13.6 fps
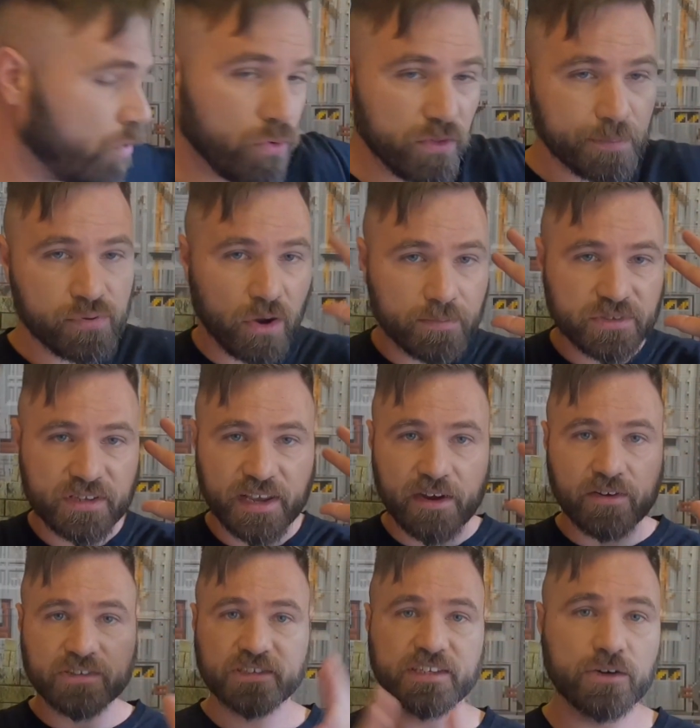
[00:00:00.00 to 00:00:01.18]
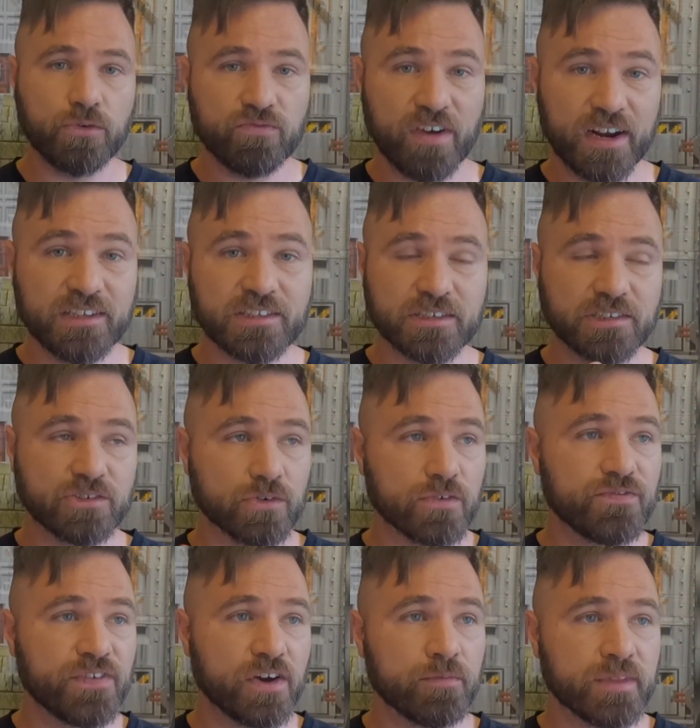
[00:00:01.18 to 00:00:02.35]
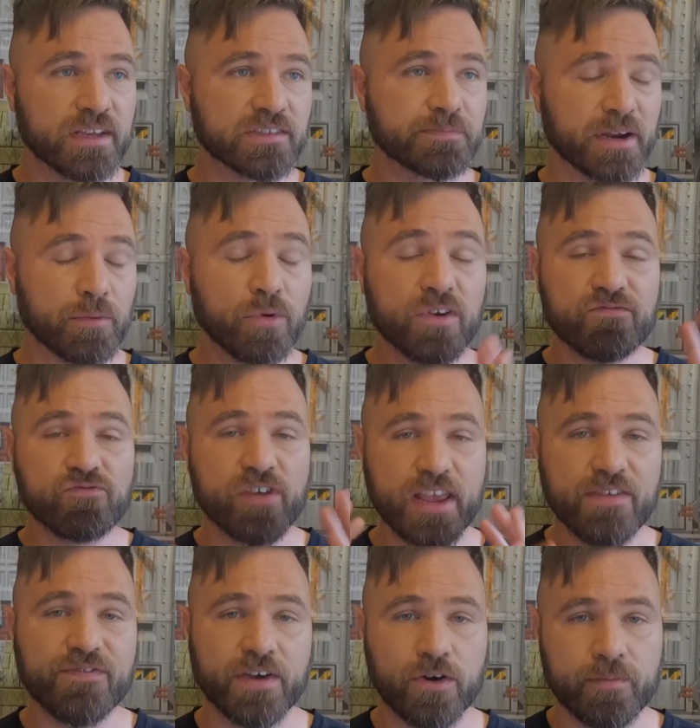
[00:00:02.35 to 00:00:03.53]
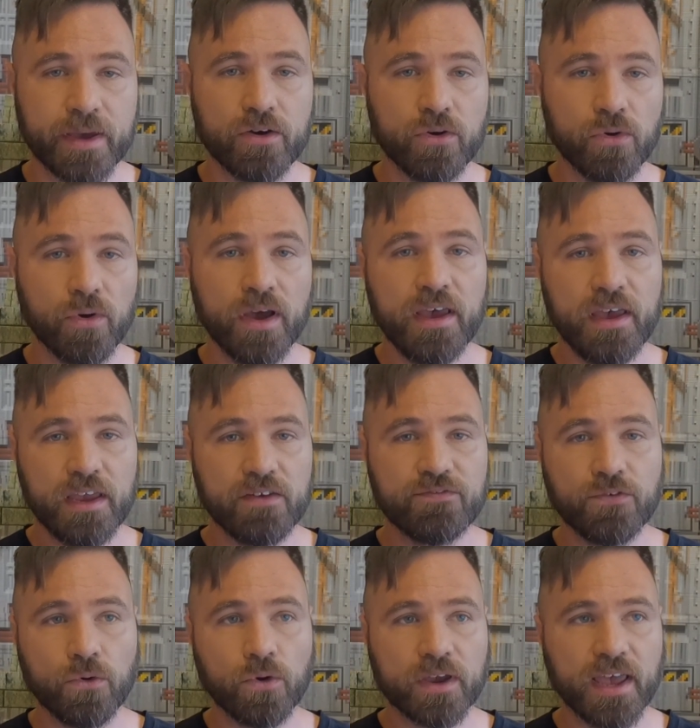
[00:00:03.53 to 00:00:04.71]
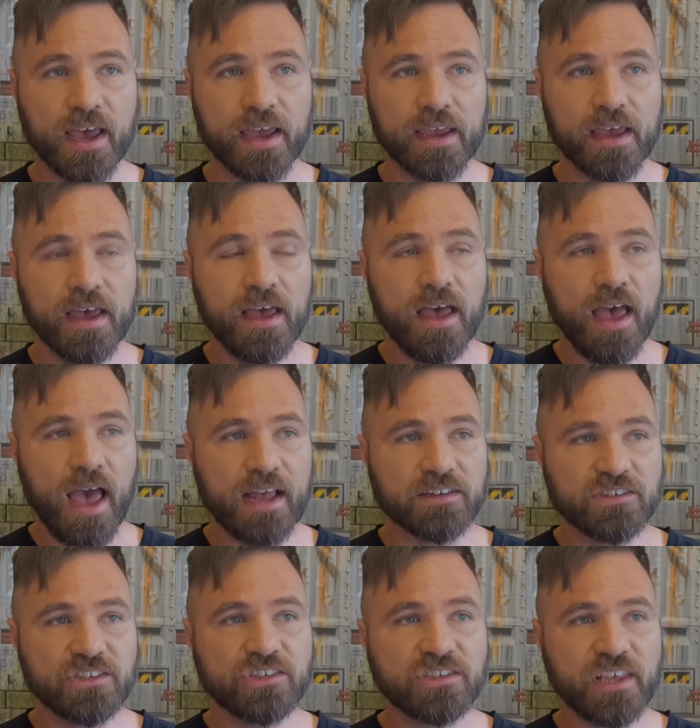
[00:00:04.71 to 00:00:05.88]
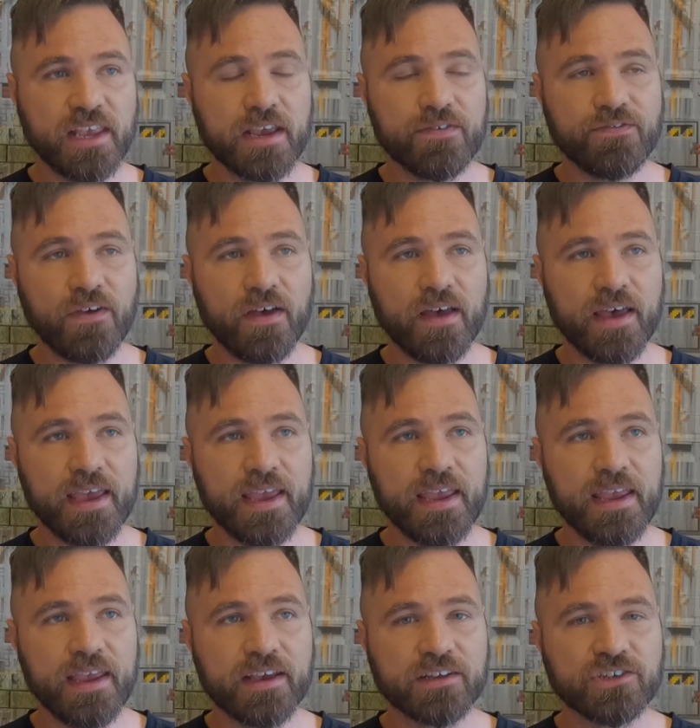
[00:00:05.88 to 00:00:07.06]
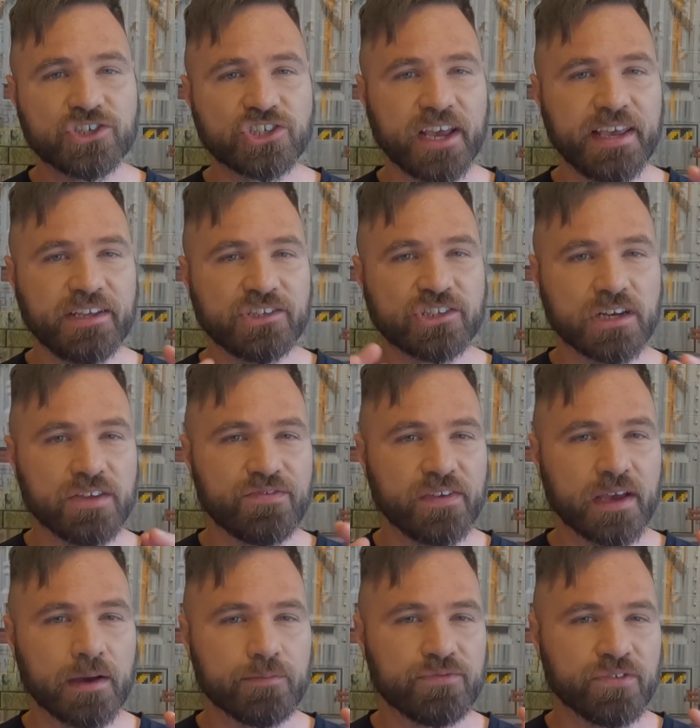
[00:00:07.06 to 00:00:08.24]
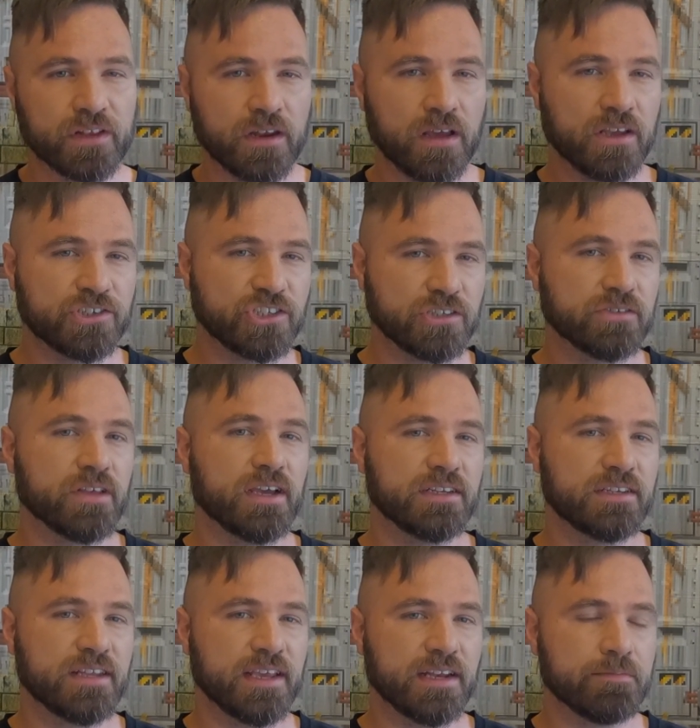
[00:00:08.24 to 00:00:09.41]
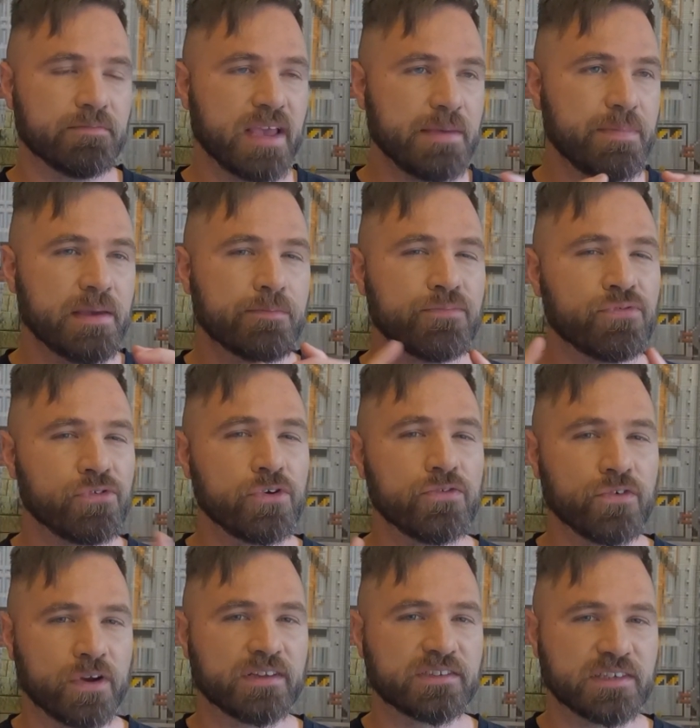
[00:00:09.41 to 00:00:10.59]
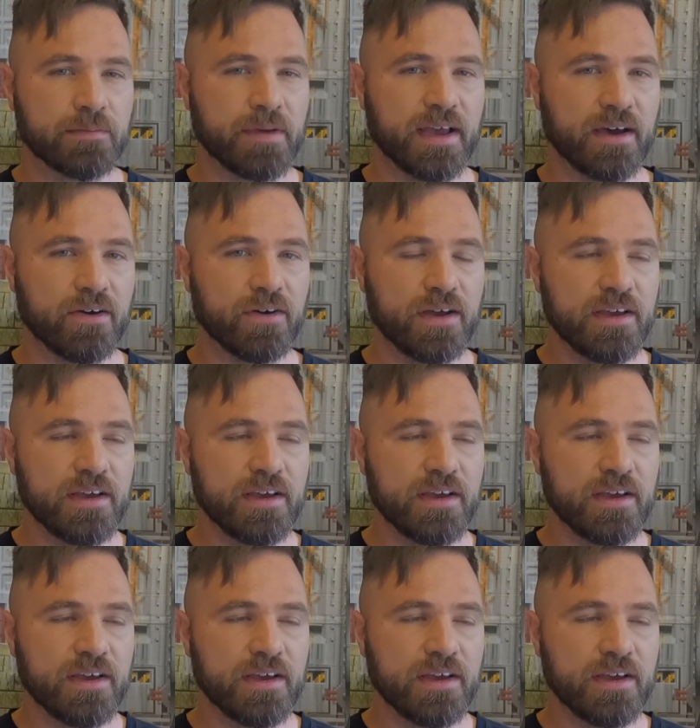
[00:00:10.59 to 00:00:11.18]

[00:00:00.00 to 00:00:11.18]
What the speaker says: all the props here still ready to sort of film this, but I want to refilm it all in 4K and just see if I can change anything up from the last shoot that I did and maybe improve on it somehow.